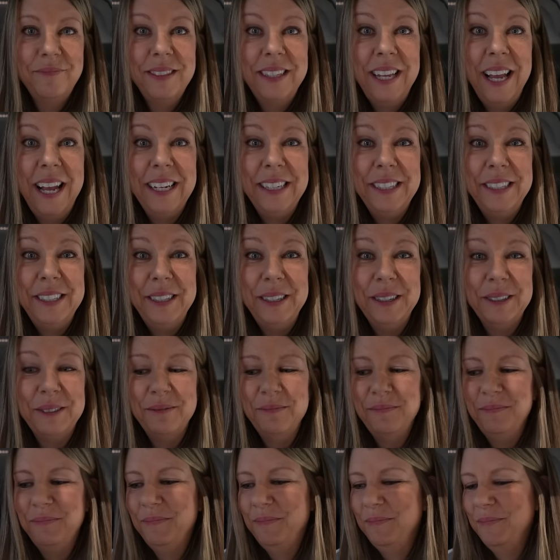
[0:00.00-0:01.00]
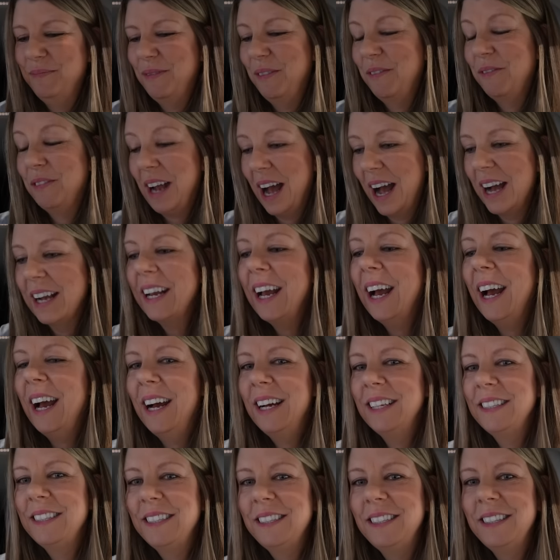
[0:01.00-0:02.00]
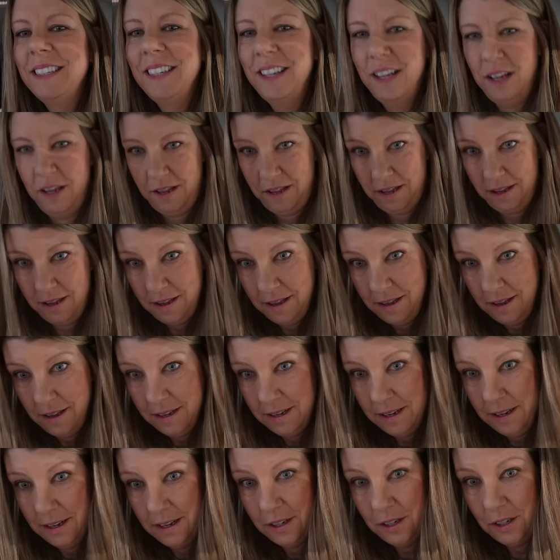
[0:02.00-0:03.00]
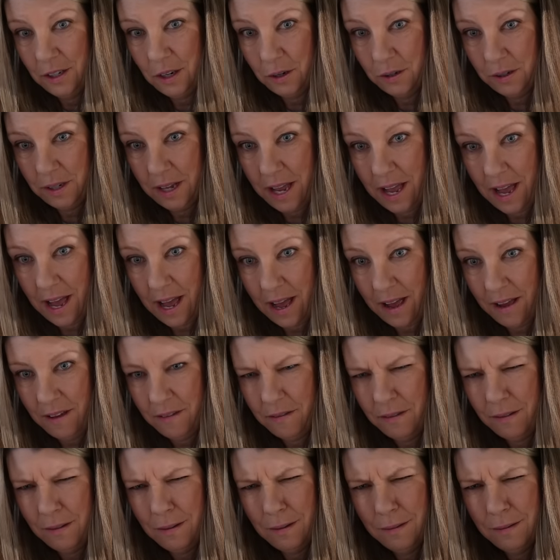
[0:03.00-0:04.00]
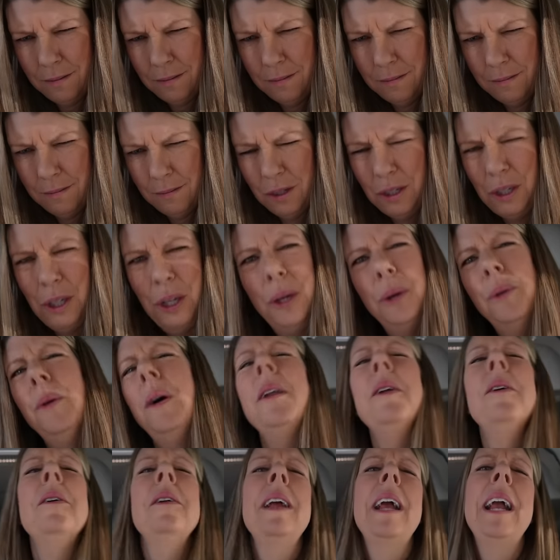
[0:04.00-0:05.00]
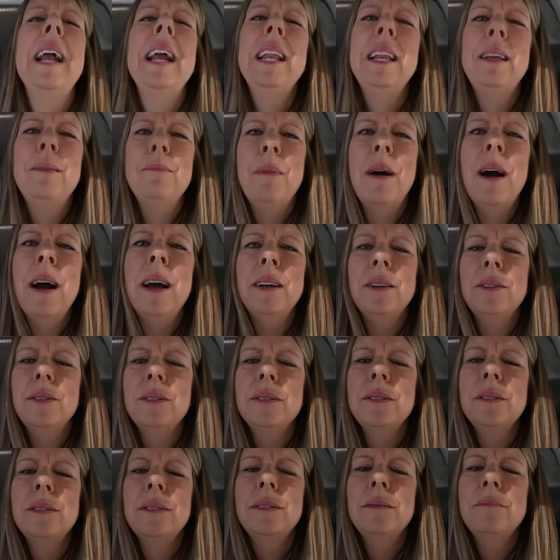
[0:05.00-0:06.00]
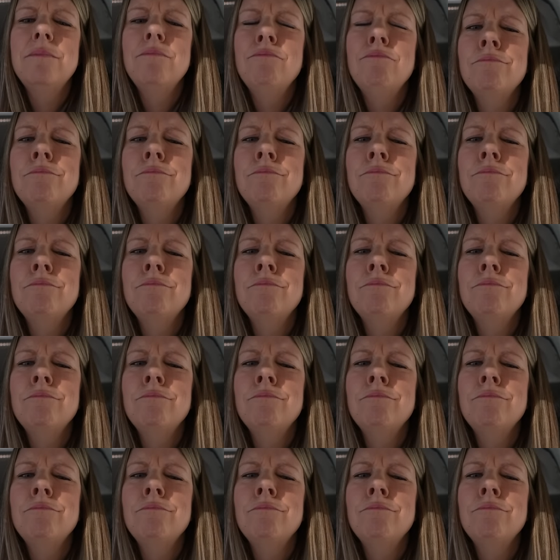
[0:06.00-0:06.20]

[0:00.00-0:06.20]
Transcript: Take two. We've got gas. Shows I have 280 miles.